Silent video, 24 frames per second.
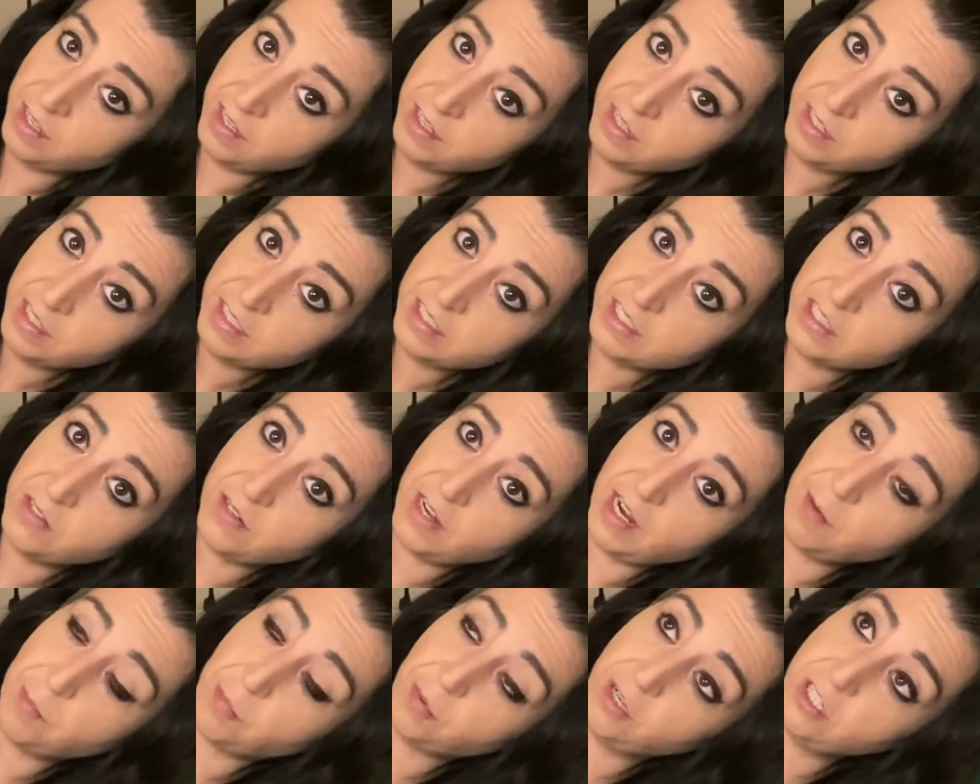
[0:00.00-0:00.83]
So I
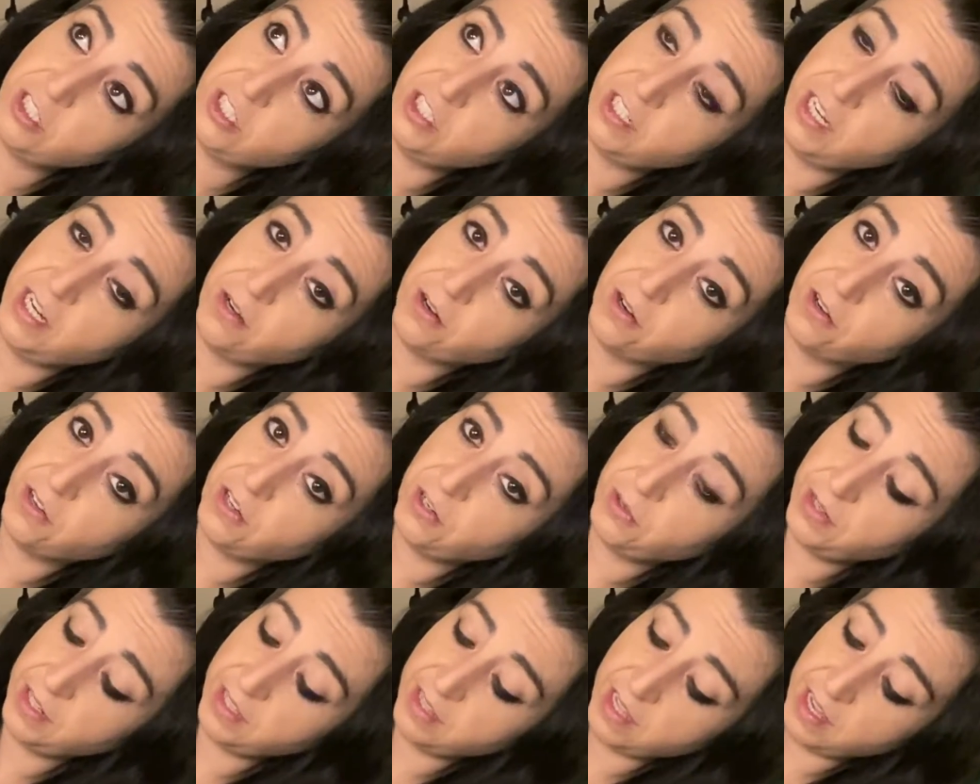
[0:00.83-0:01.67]
appreciate her
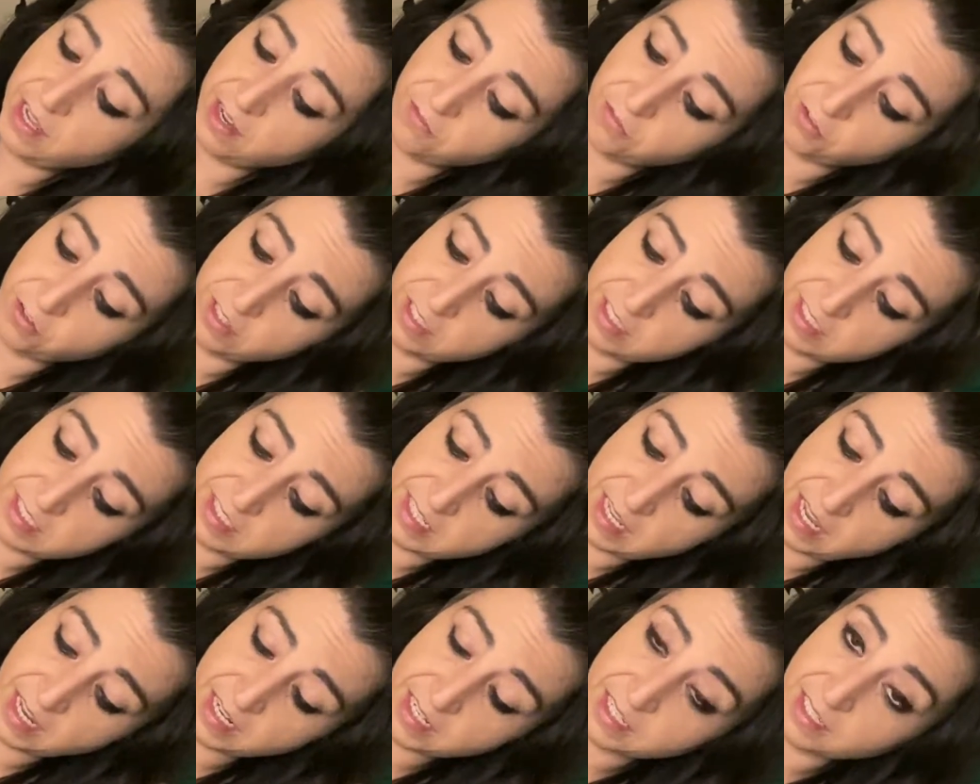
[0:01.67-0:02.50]
doing that for this
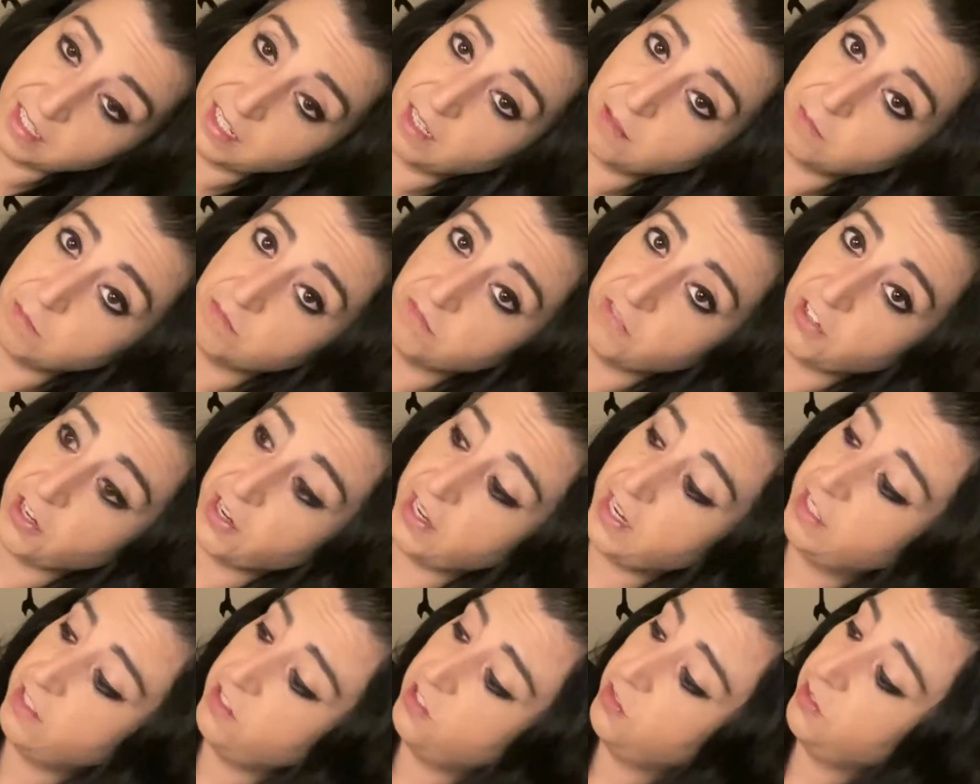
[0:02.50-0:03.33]
deck. I'm very
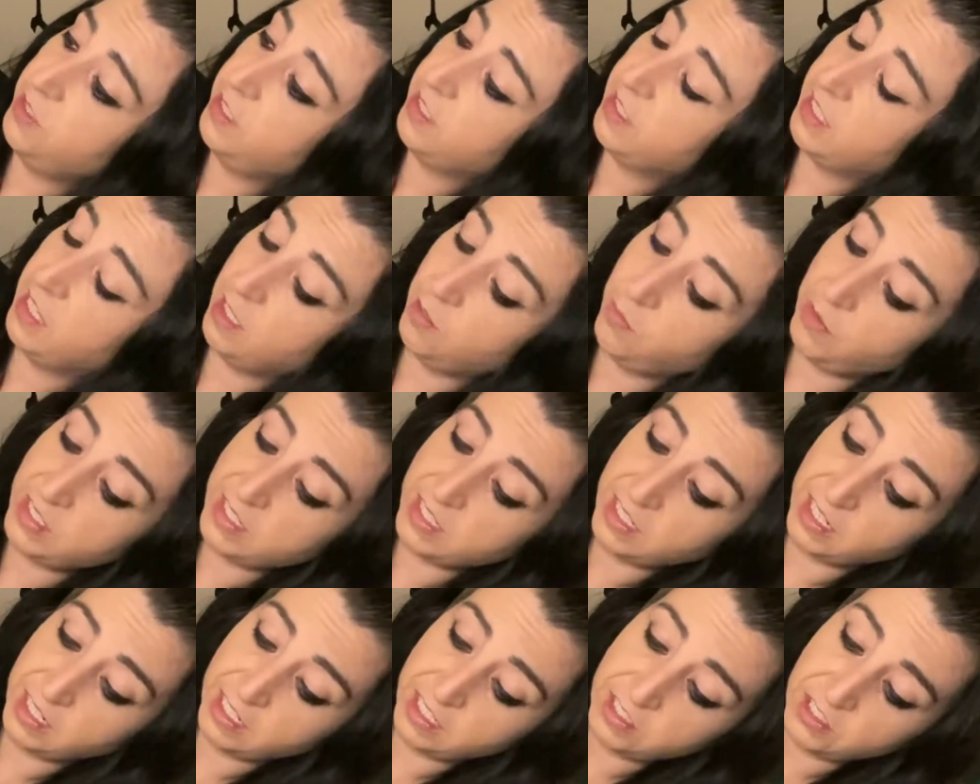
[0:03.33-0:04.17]
into it. Can't wait to
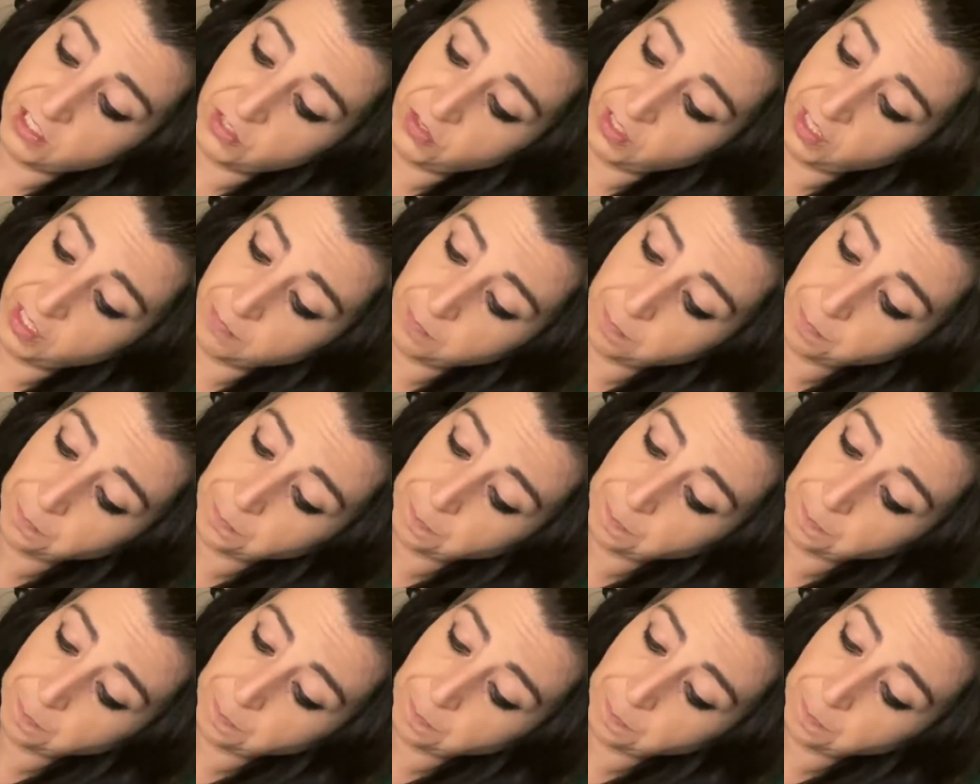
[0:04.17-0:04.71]
get into it.